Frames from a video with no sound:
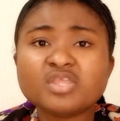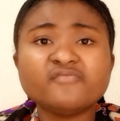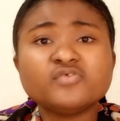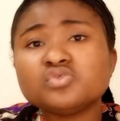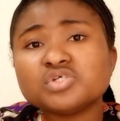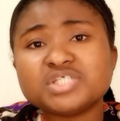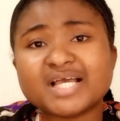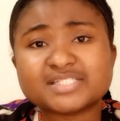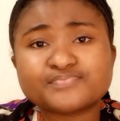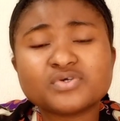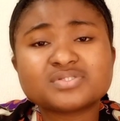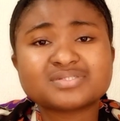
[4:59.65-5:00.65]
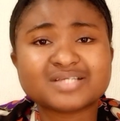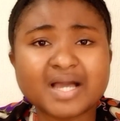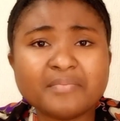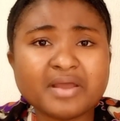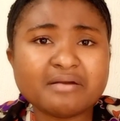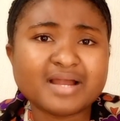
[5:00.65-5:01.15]
Even though she has bought
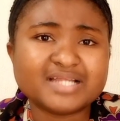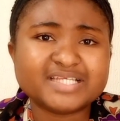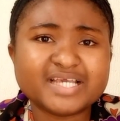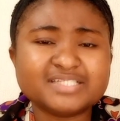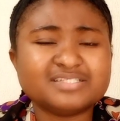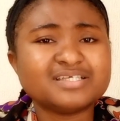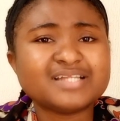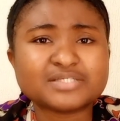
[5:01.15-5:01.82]
camera, then she said